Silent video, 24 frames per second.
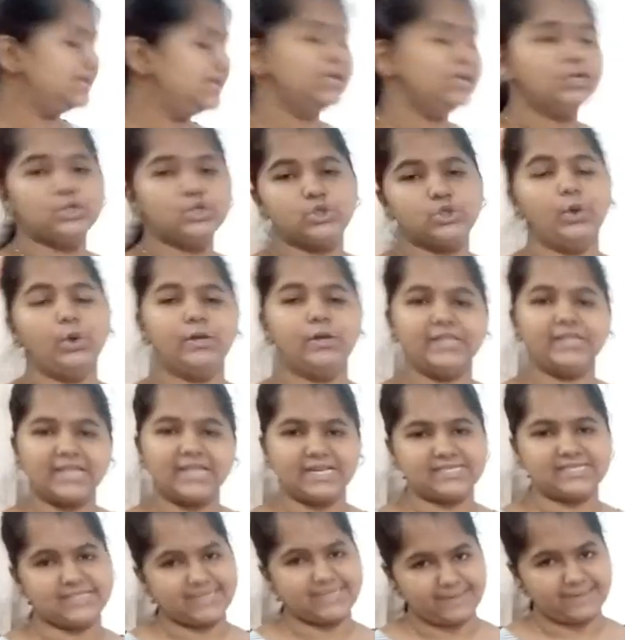So that
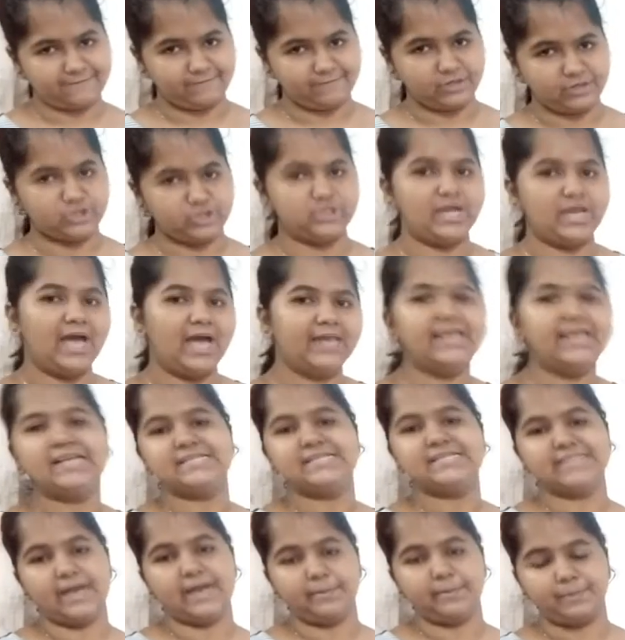is the definition and
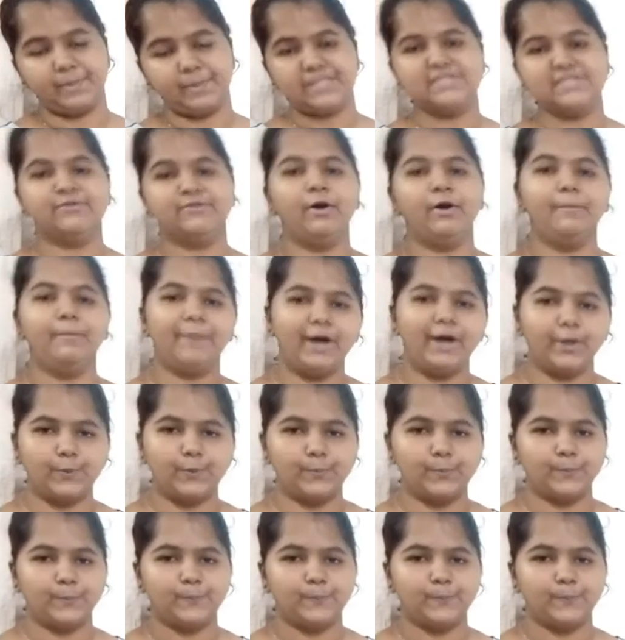examples for biome.